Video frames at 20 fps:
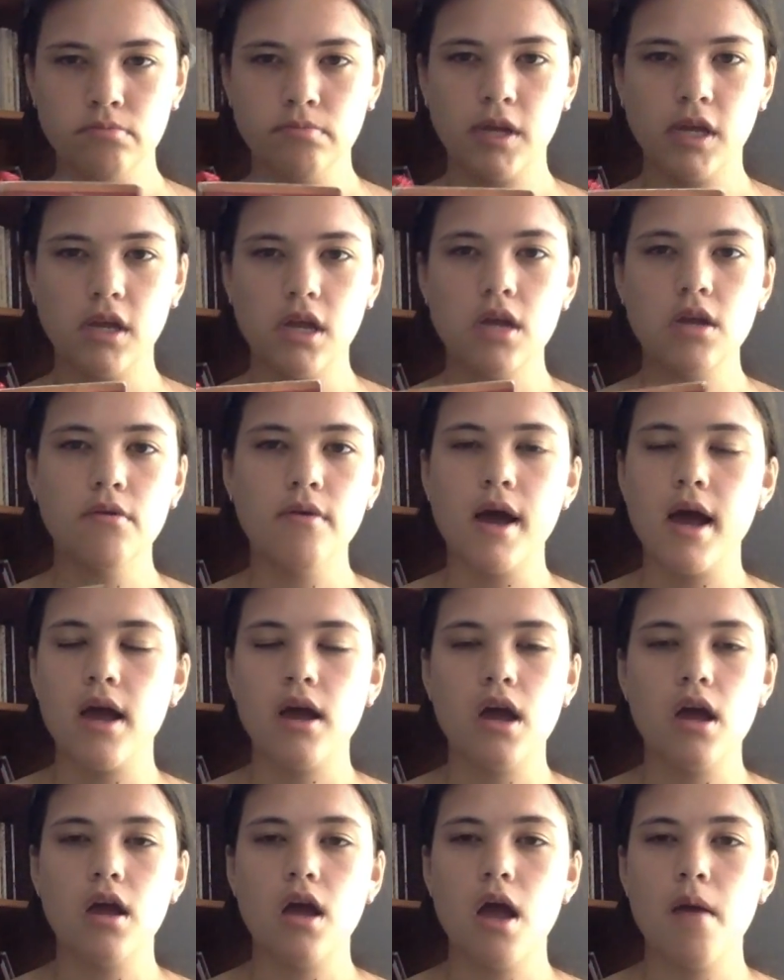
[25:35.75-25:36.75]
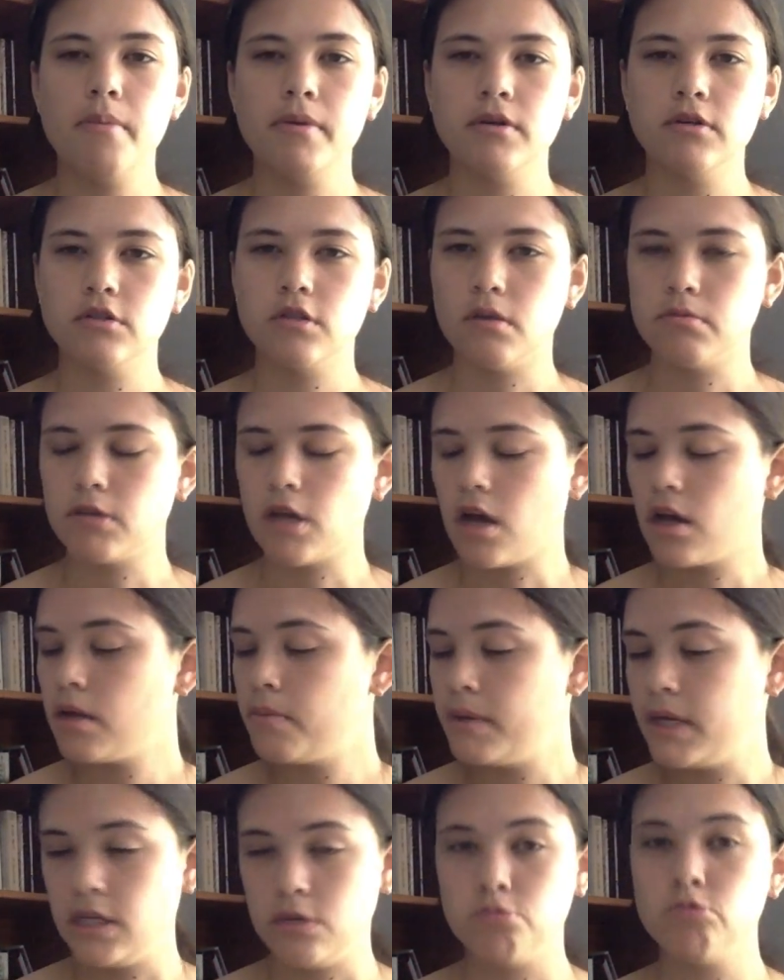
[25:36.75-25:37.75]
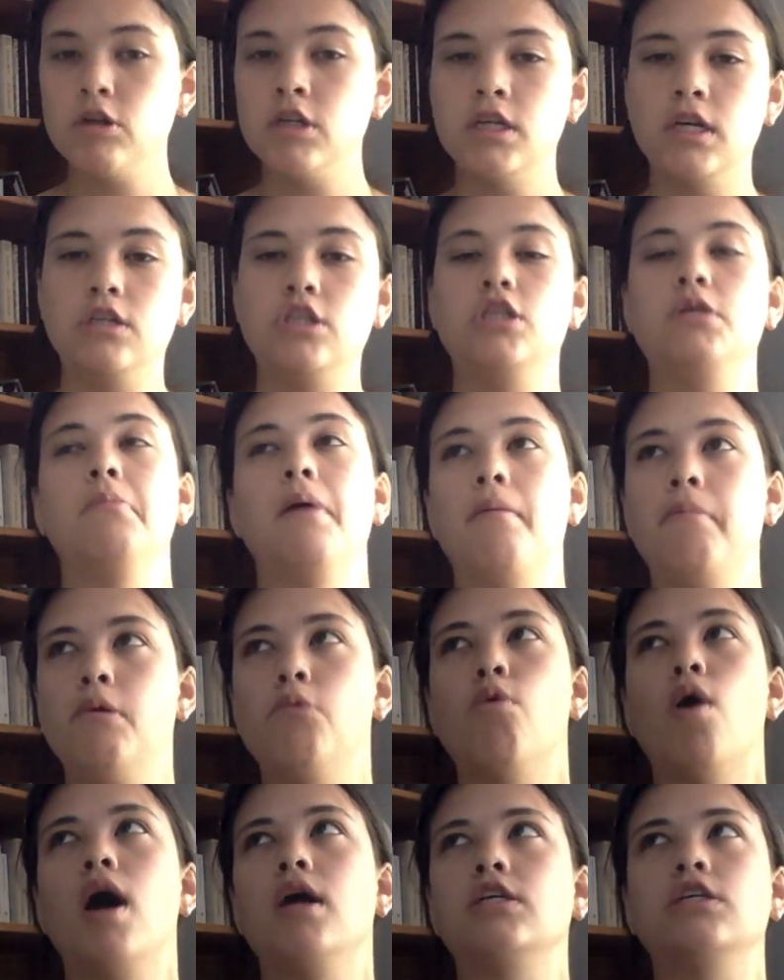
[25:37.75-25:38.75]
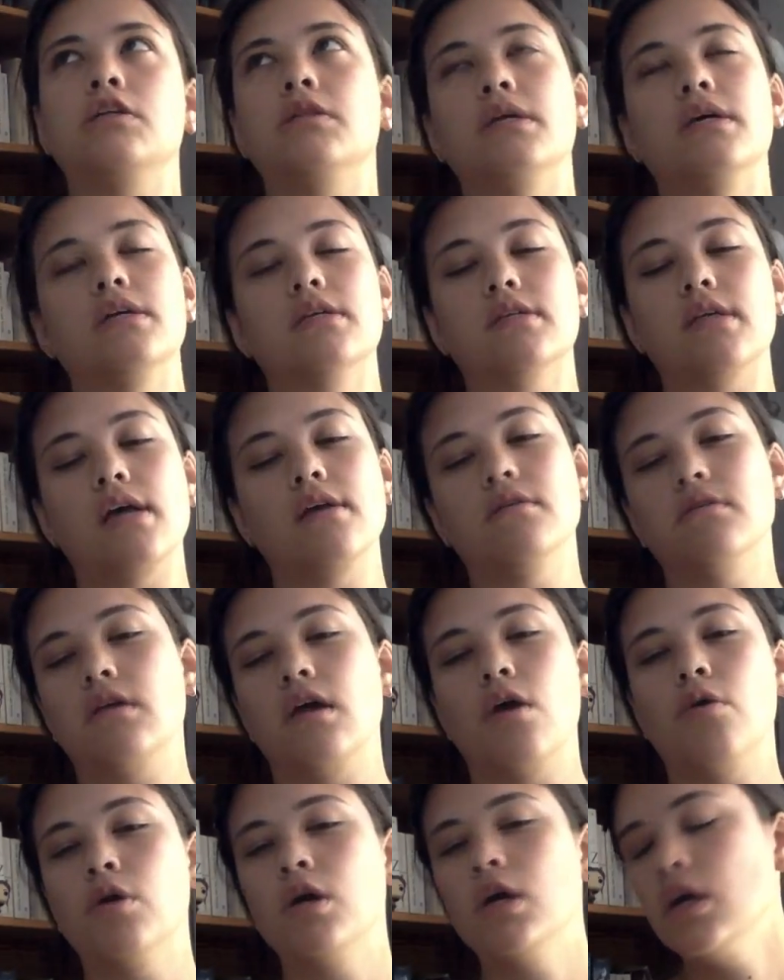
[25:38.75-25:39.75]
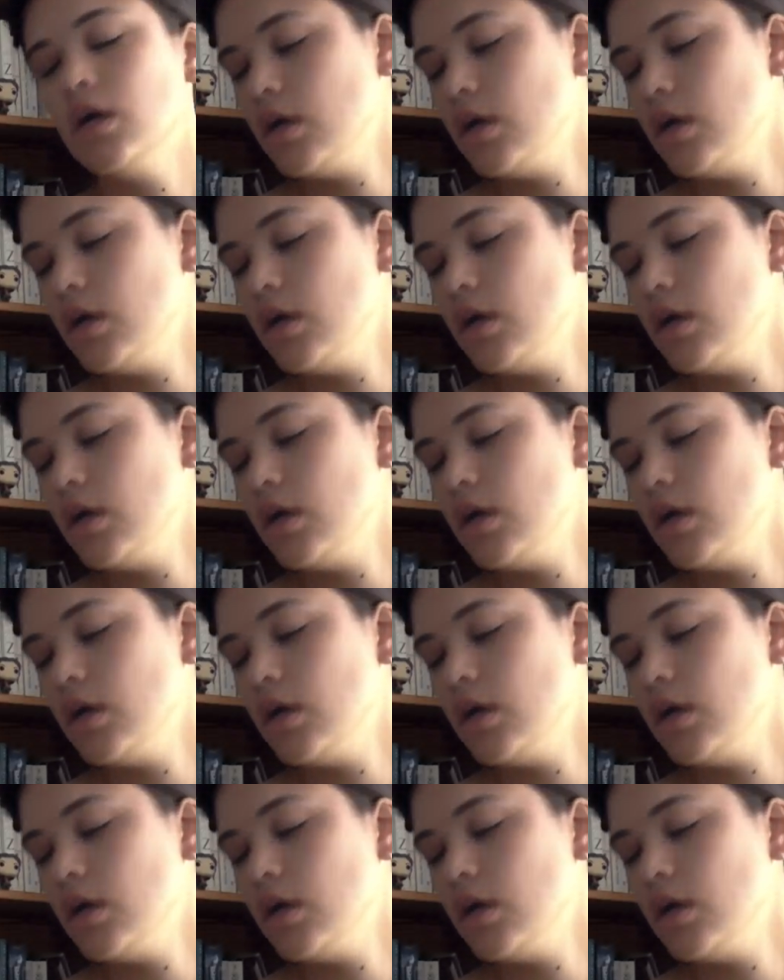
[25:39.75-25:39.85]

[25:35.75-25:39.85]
But anyway, I better stop talking because one day she might be watching this. I don't know.